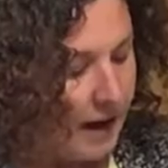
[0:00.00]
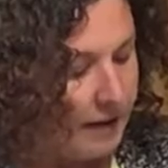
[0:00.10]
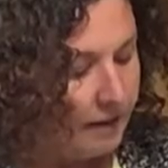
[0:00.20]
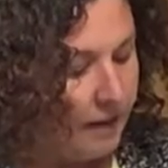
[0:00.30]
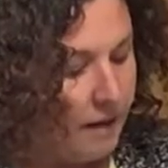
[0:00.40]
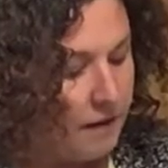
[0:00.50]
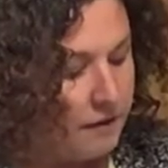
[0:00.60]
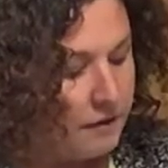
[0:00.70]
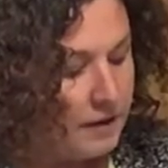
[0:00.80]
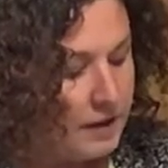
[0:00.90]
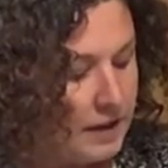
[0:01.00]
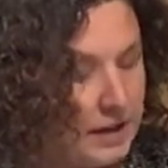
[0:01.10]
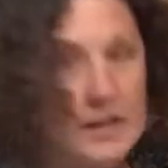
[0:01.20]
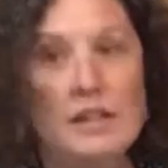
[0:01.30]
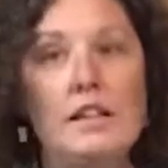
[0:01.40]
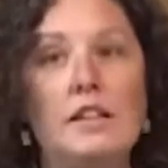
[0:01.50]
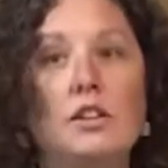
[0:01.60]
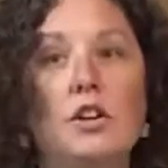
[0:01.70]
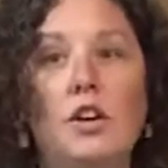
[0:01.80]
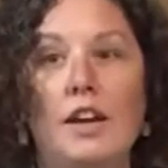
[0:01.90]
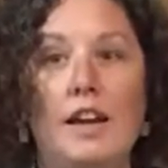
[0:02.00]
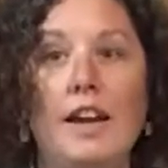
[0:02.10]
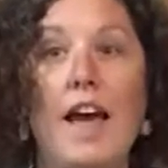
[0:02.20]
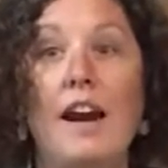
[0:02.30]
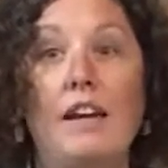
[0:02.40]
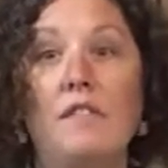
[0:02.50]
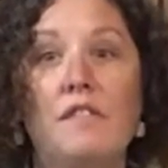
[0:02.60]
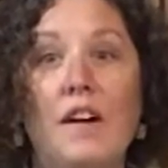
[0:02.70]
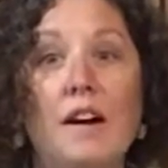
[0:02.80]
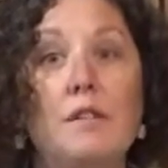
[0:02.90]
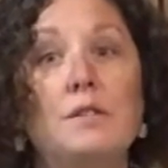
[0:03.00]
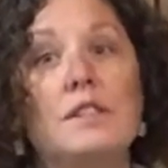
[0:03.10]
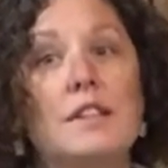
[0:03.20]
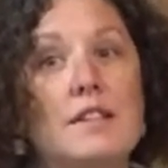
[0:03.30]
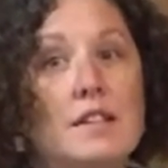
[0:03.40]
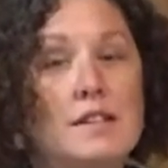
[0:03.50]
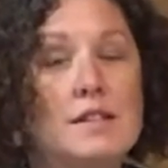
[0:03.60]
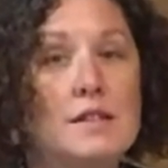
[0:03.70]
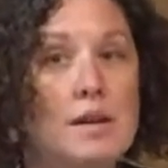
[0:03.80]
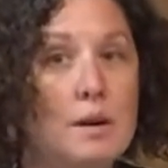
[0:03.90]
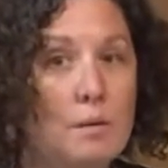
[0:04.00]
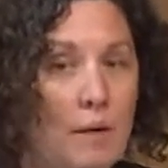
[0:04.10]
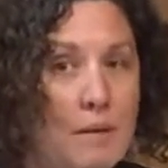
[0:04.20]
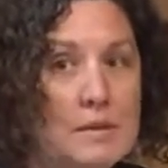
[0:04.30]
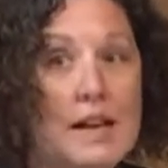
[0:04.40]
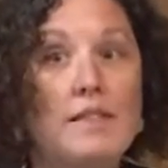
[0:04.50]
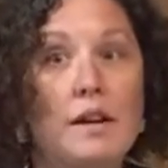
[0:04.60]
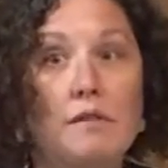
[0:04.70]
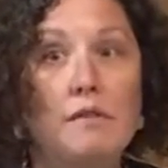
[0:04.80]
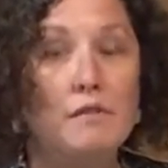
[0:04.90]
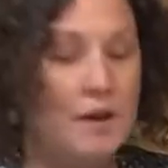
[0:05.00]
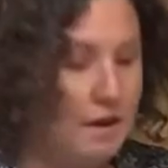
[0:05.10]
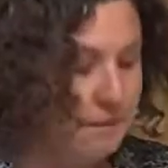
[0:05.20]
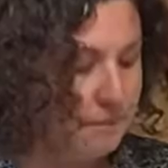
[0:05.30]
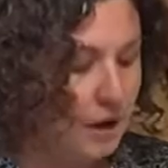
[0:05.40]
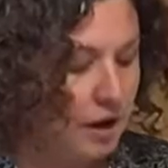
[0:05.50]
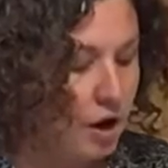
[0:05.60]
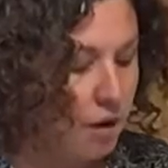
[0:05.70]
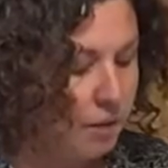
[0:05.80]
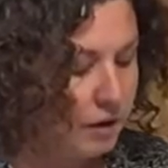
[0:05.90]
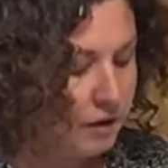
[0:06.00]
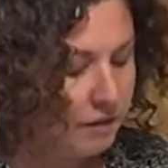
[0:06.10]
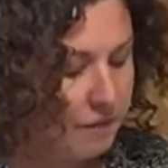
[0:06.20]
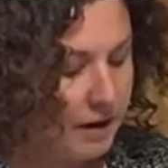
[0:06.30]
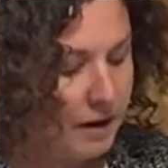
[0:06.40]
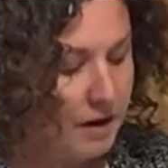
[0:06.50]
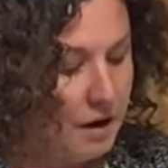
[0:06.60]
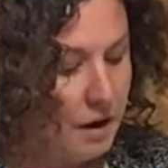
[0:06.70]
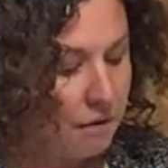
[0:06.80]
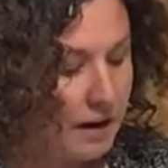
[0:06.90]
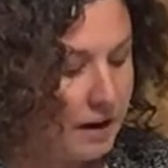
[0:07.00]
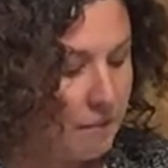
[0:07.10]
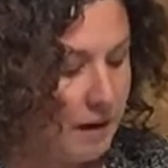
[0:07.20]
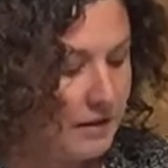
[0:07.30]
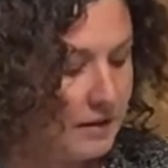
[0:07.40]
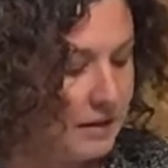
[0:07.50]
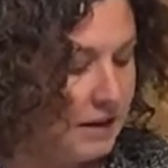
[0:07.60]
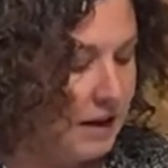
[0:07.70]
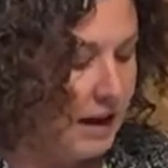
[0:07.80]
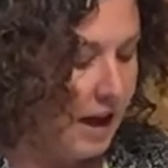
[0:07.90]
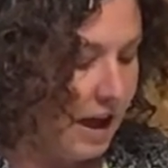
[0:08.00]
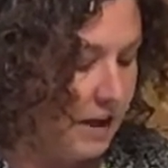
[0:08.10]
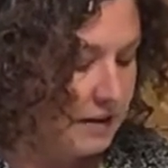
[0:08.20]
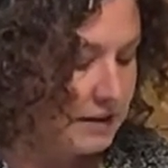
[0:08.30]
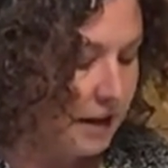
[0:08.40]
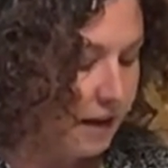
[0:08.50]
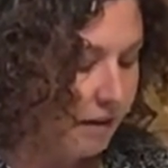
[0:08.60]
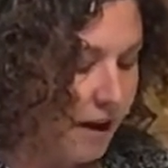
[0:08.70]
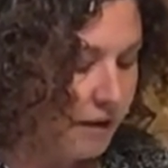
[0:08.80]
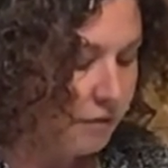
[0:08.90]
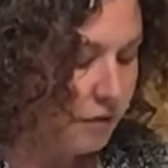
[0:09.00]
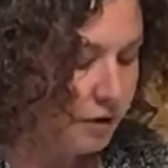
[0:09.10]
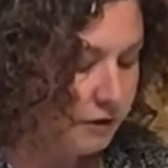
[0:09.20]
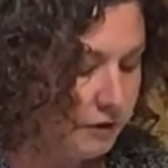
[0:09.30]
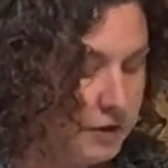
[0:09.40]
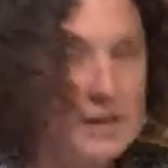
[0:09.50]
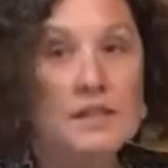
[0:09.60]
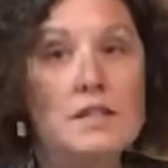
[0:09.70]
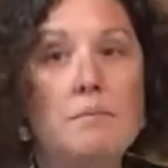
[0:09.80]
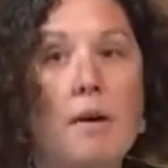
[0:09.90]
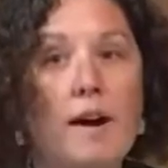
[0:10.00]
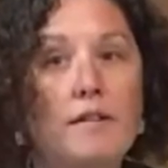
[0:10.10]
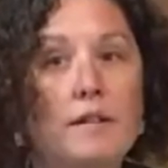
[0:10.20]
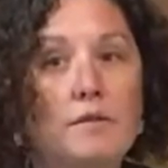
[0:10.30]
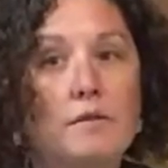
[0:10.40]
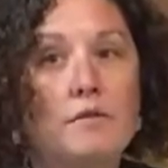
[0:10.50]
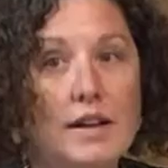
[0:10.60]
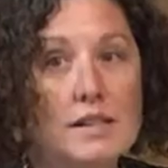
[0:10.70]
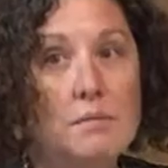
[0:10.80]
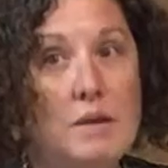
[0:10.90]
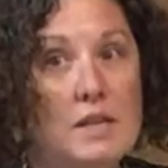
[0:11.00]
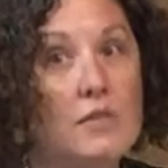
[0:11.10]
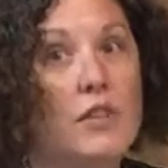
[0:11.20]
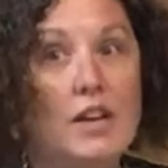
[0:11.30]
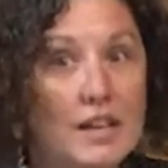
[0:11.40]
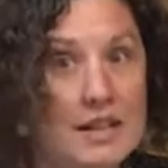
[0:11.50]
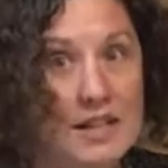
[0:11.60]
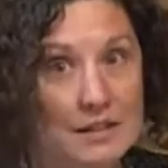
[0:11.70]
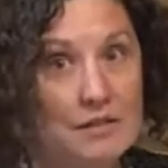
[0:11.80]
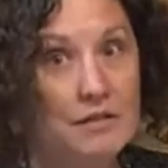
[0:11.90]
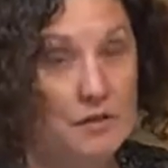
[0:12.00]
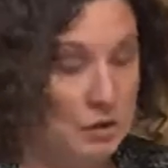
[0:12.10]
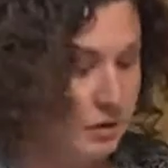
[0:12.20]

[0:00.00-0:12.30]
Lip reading: love Indian cooking, and I found this website that a coworker of mine recommended, and it's got a lot of wonderful Instant Pot recipes for Indian food.